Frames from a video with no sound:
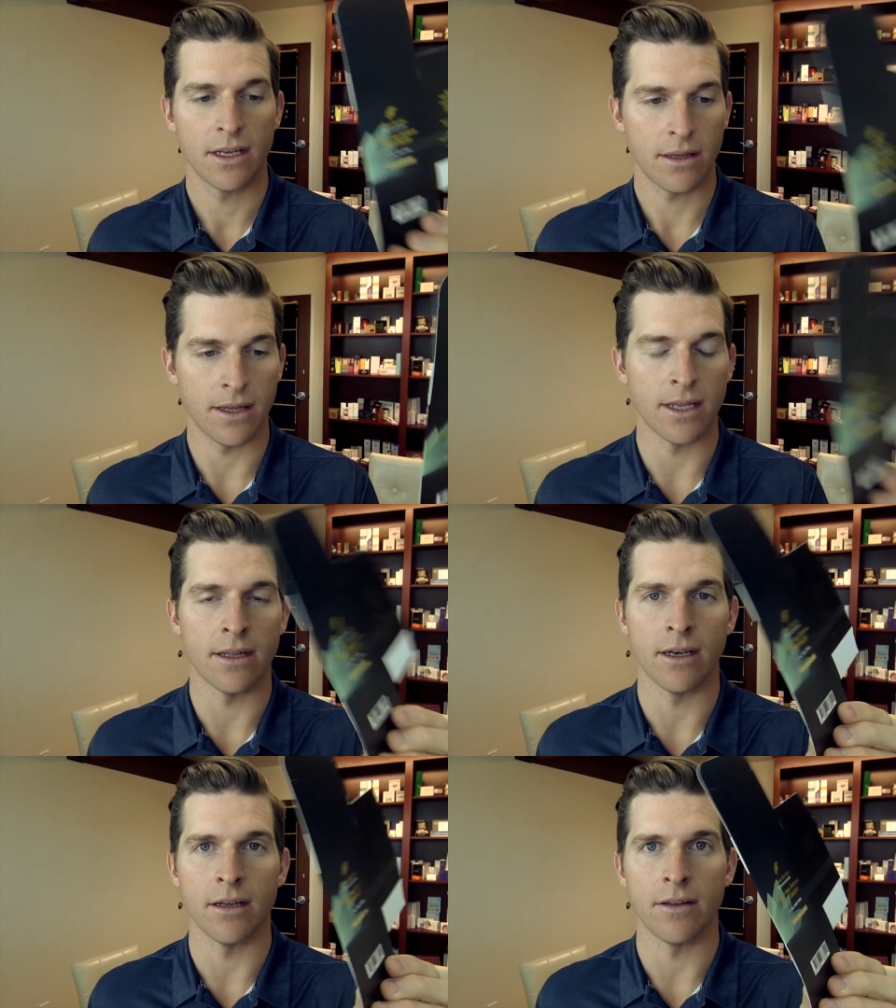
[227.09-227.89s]
than
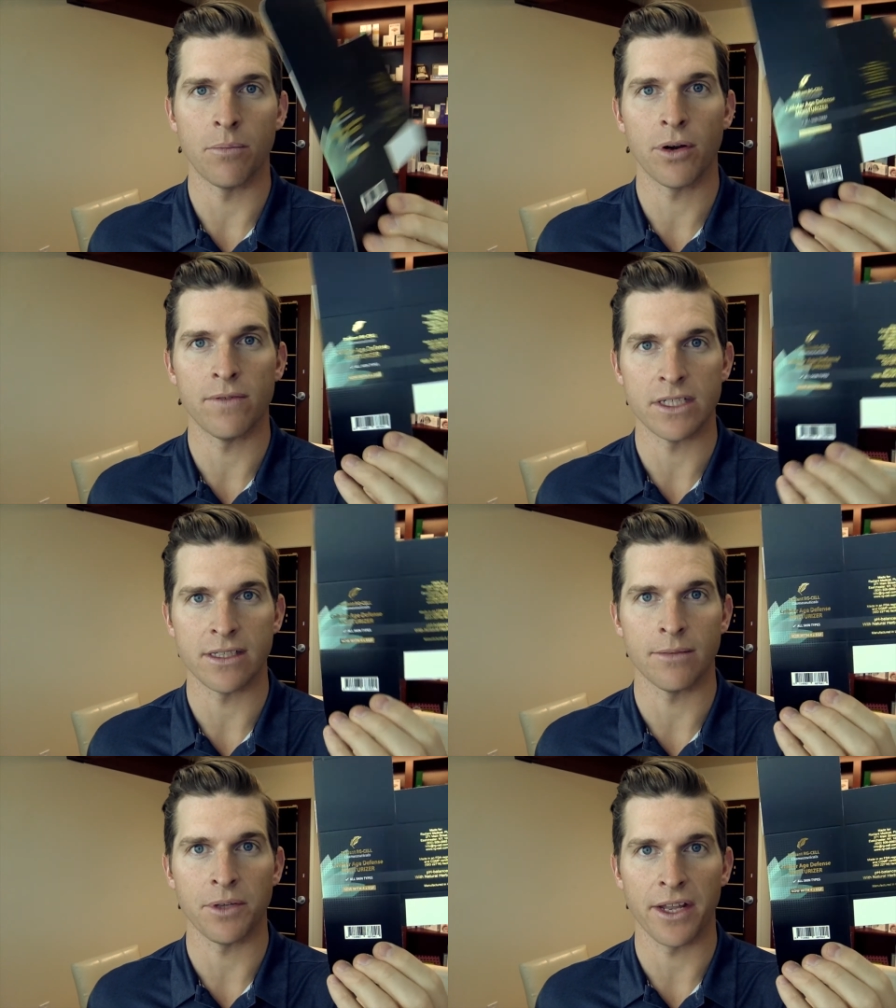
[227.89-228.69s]
the previous
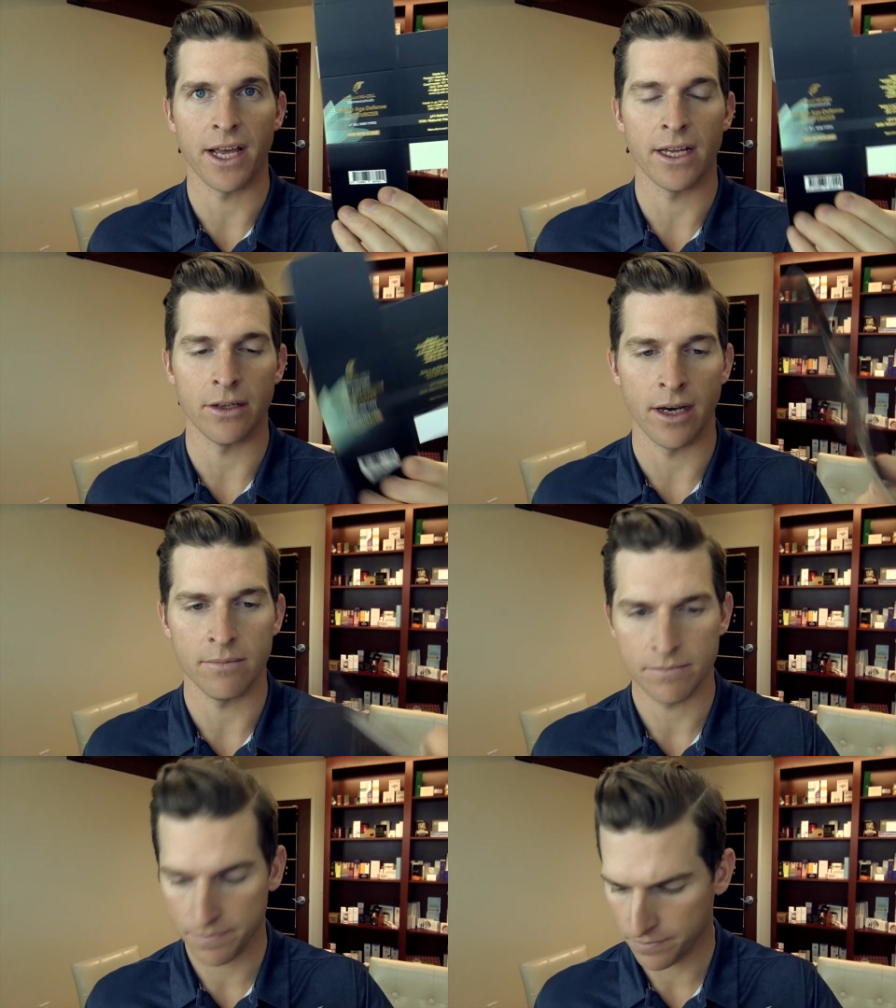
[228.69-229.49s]
sample that I held up.